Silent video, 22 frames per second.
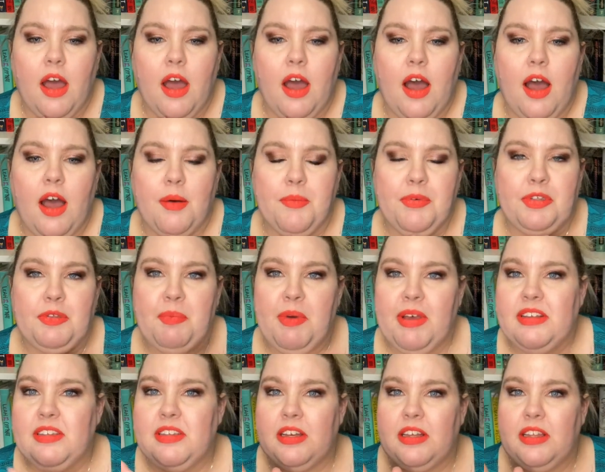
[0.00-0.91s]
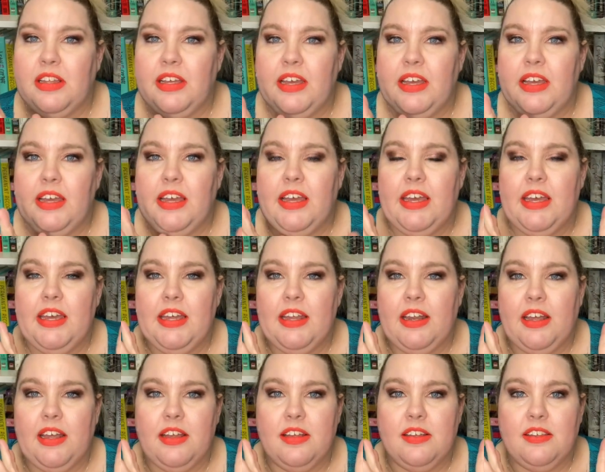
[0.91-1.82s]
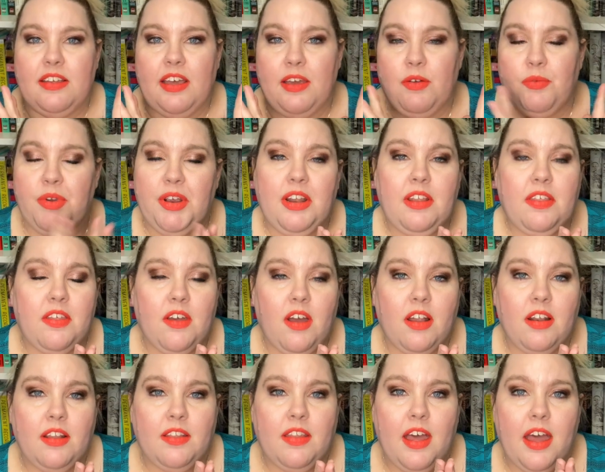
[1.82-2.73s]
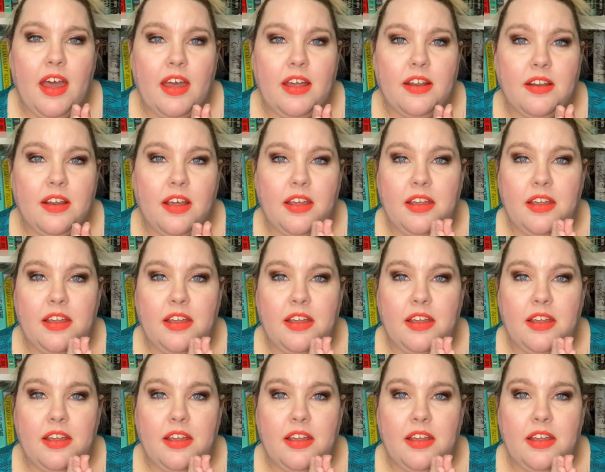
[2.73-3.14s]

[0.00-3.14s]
Um, it's basically, it is a readathon that